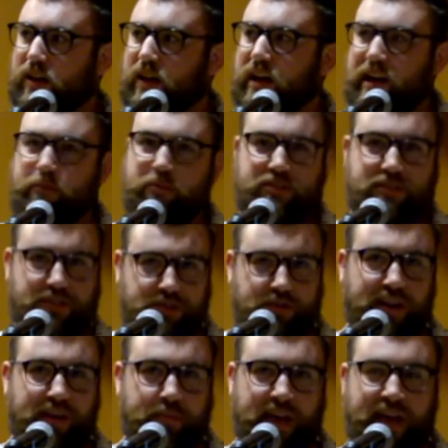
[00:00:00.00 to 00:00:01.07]
I was the
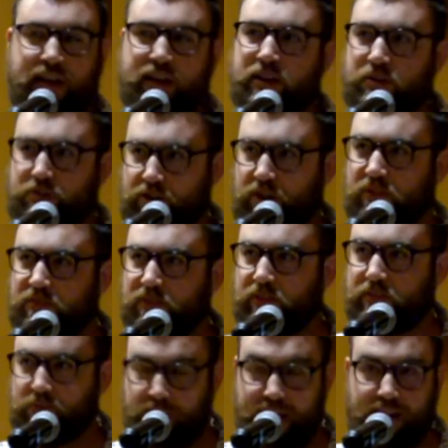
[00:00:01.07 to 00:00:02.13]
straight man in a show
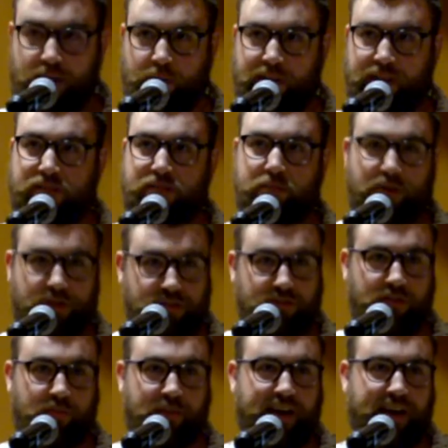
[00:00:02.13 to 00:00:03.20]
full of drag queens, most
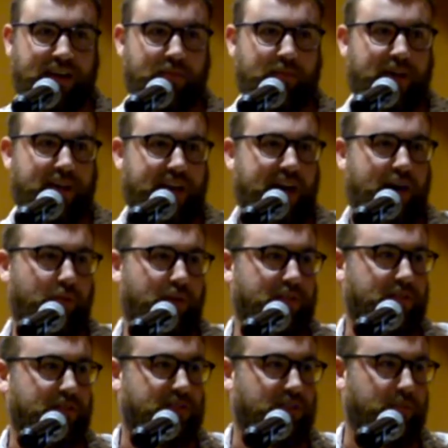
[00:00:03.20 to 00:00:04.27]
of whom I had to make out
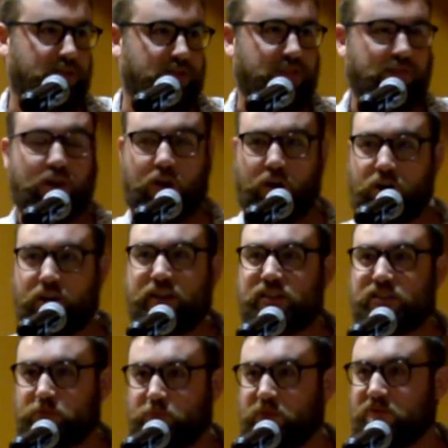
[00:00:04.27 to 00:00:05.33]
with, and so most of our
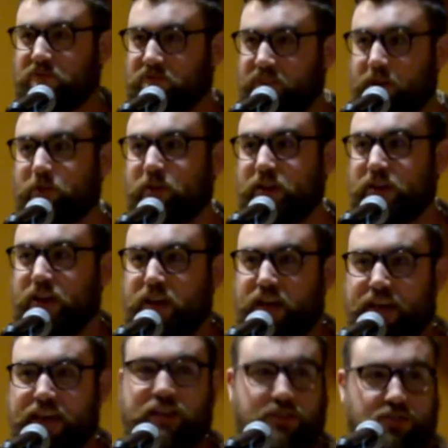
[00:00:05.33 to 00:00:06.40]
audience were very
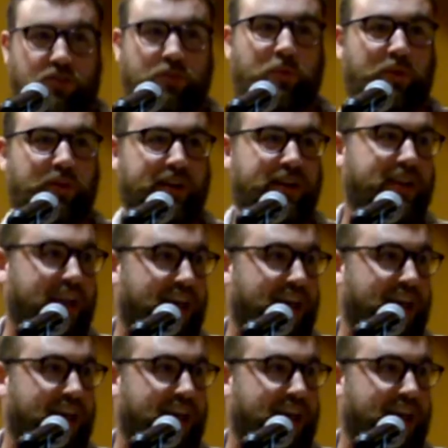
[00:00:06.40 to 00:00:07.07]
exuberant